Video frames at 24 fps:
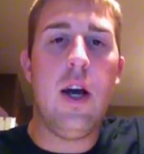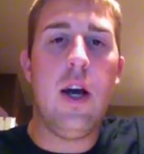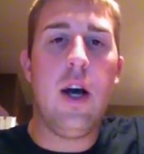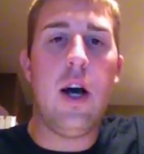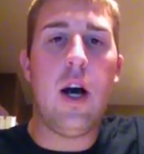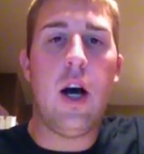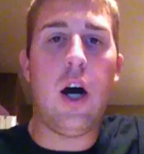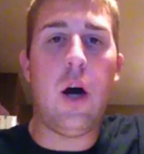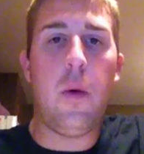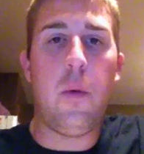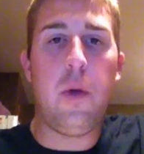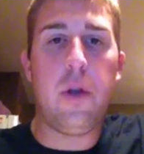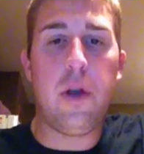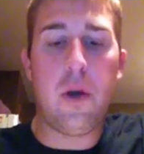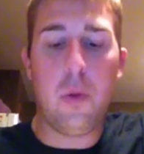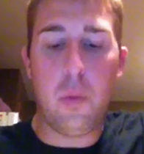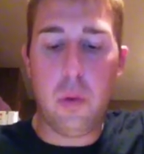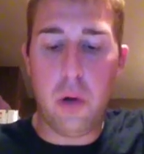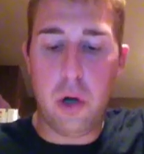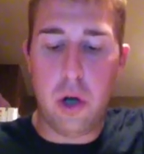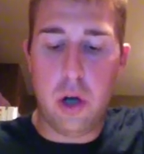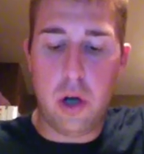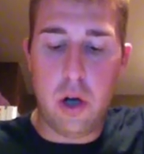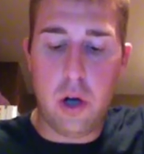Whether
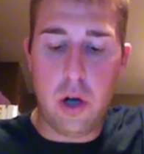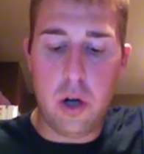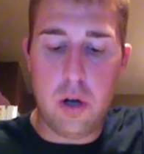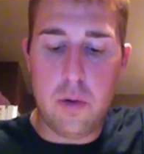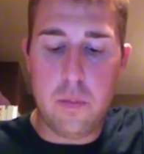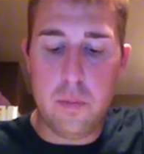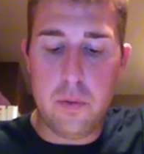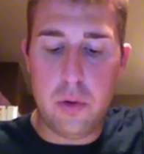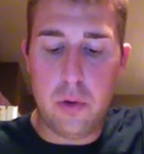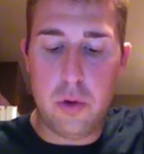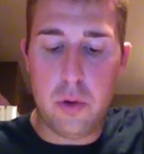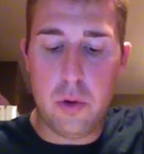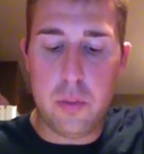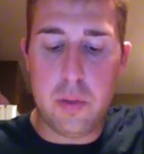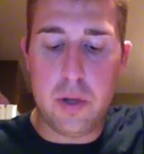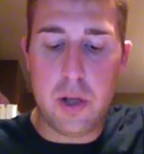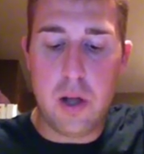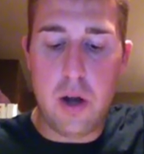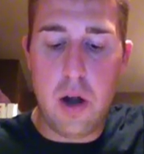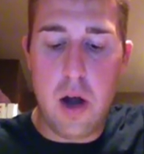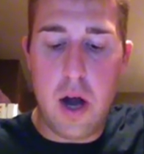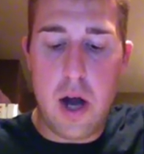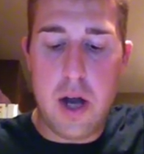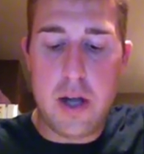we are grouping
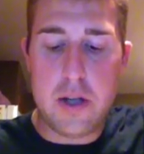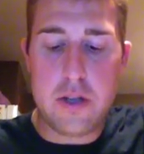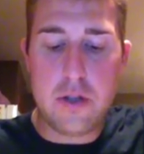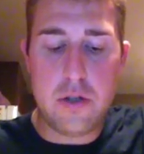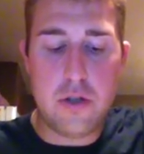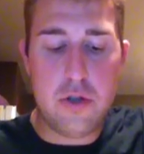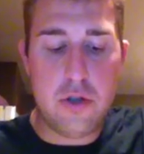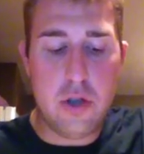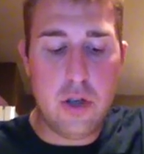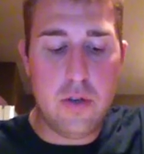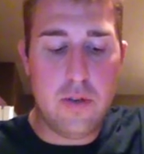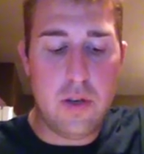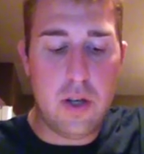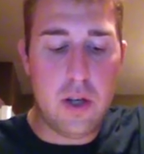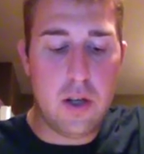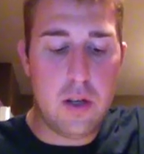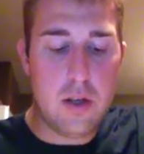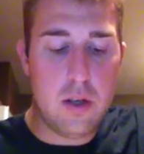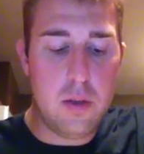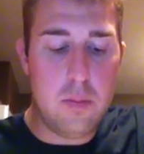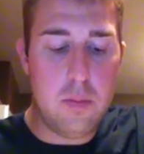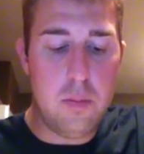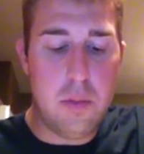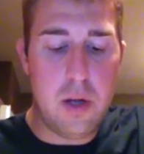the highest
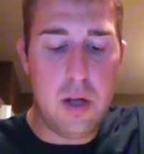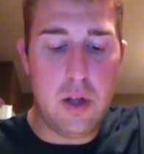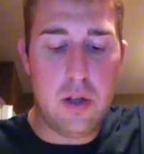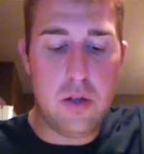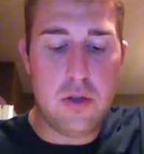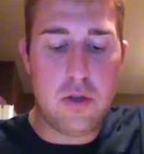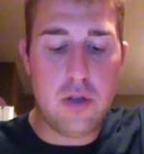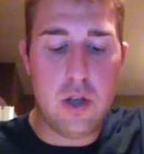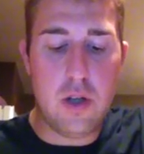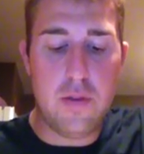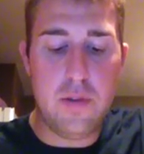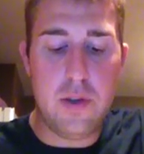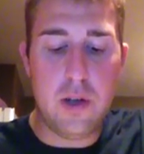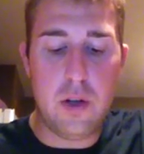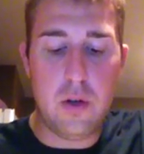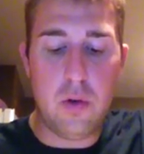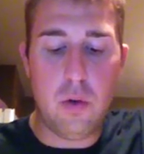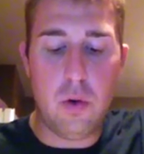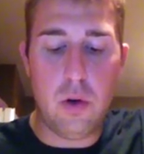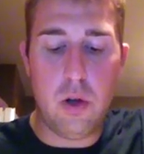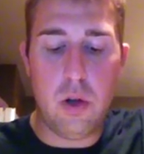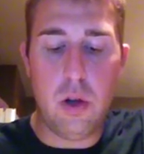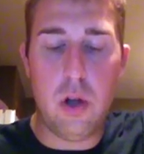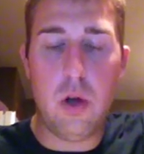achieving, middle achieving,
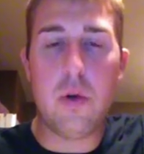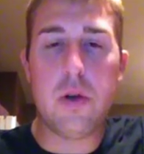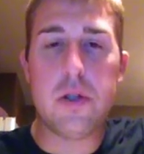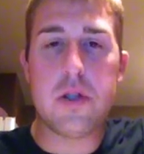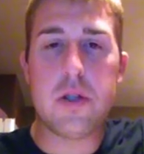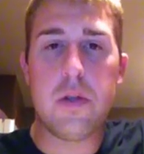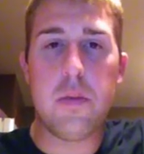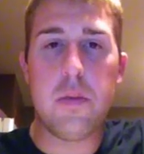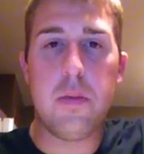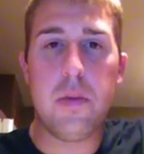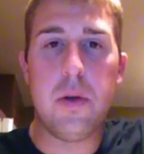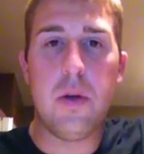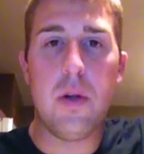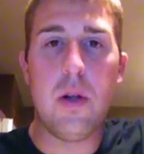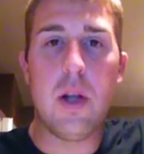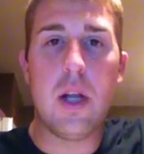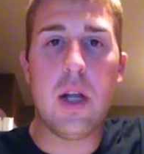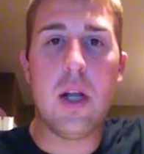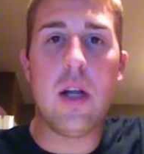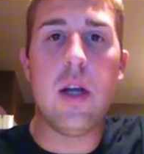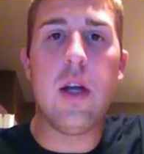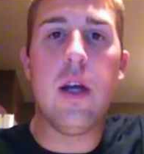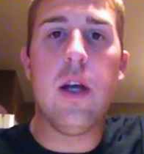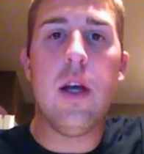or lowest
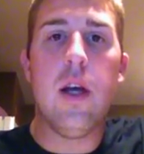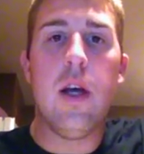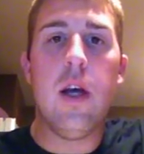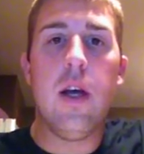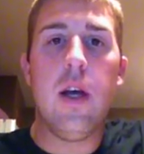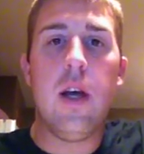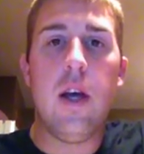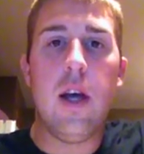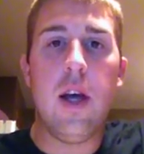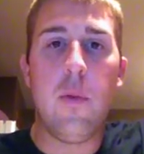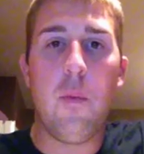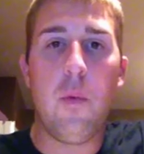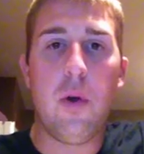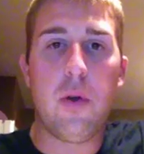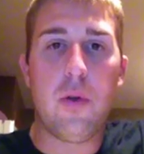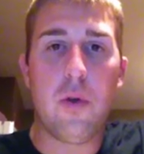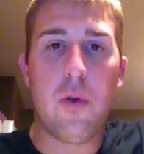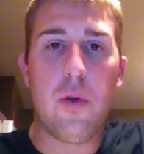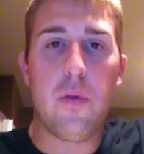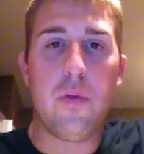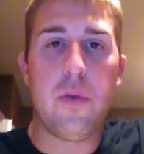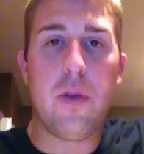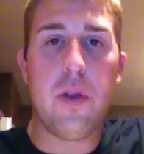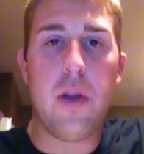ability in one
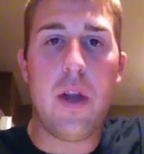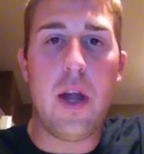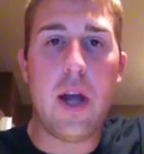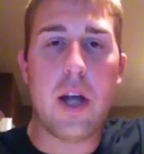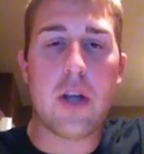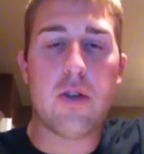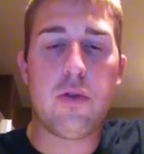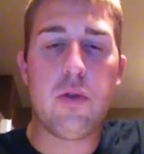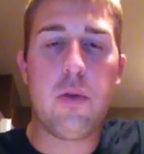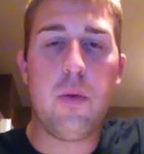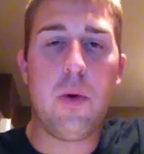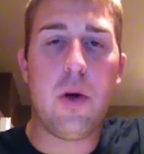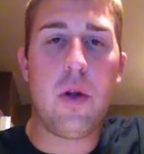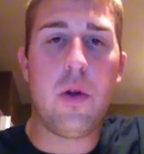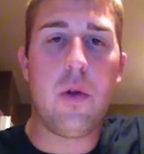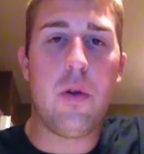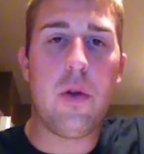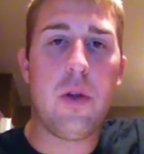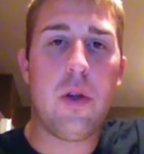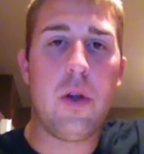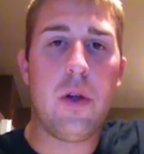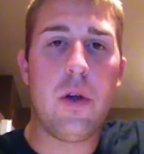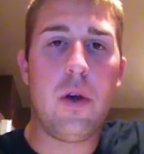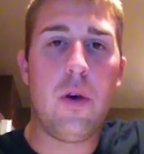group for the next. We
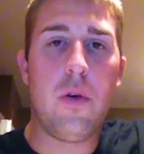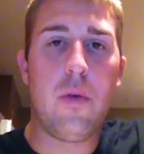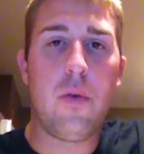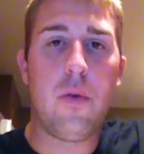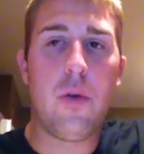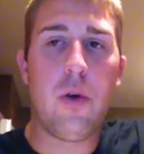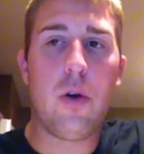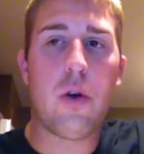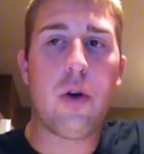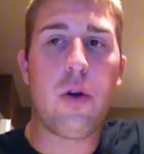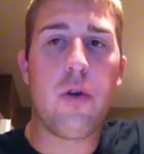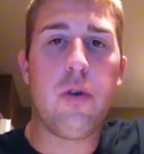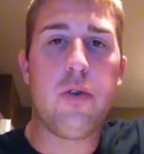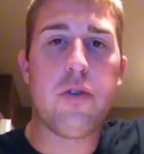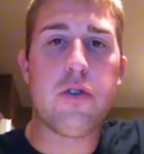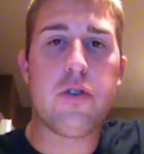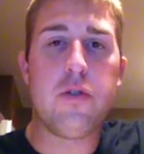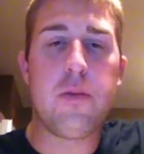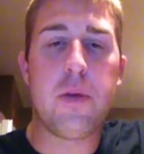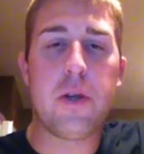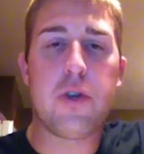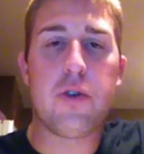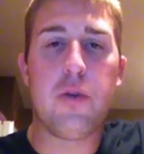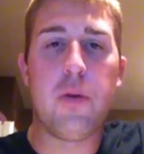want the overall goal is
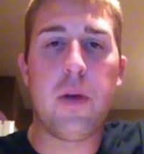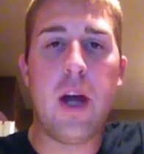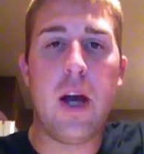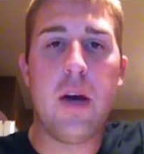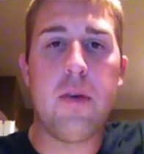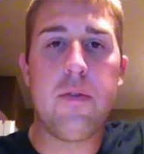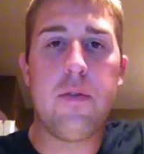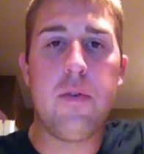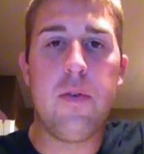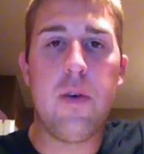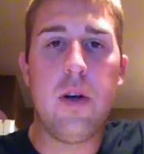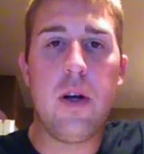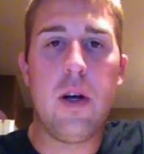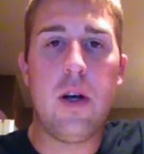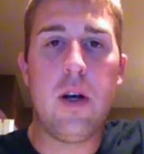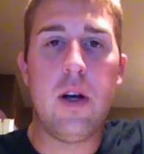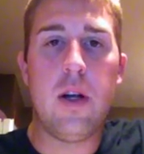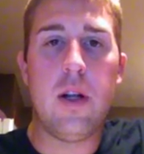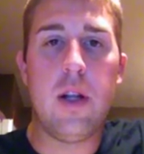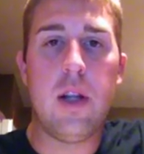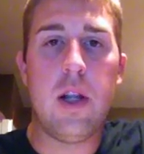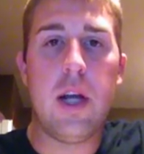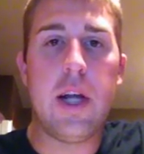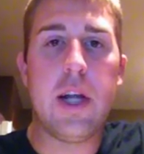to make sure we have
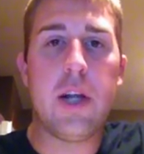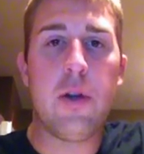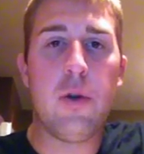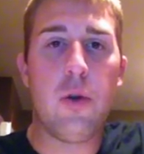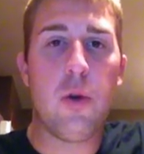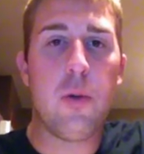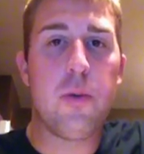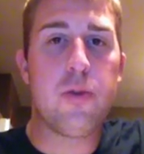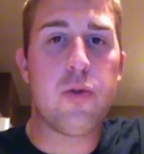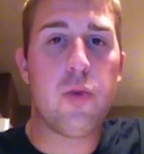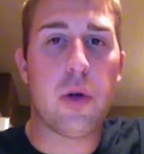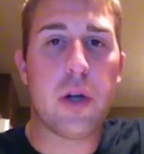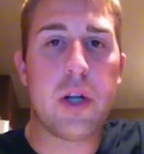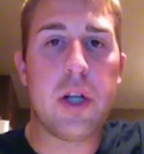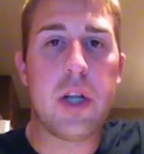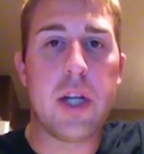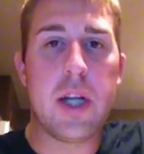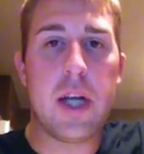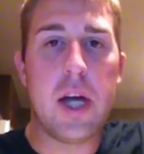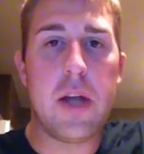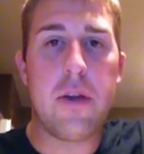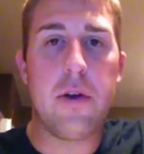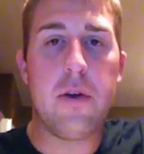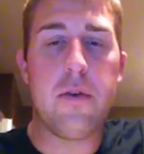light groups working
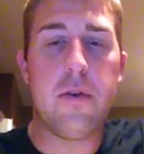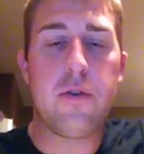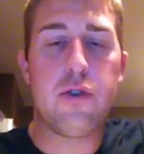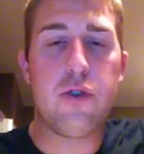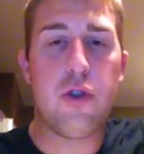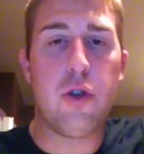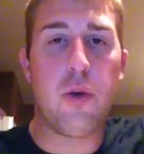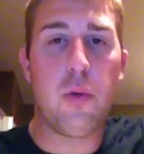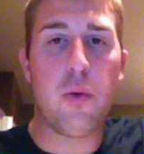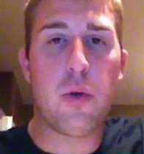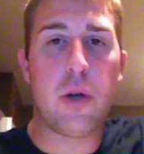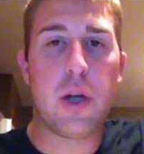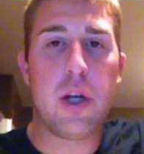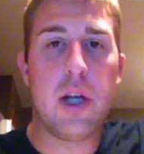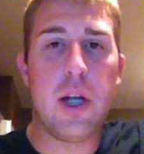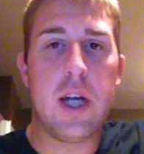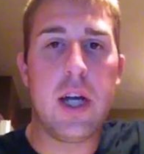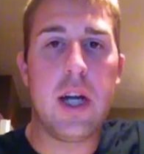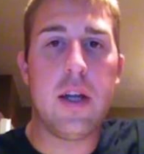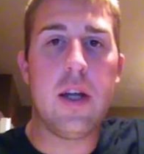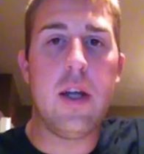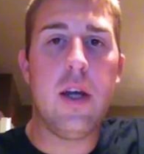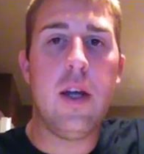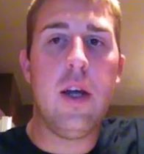together, so they're working
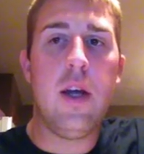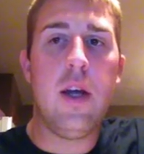at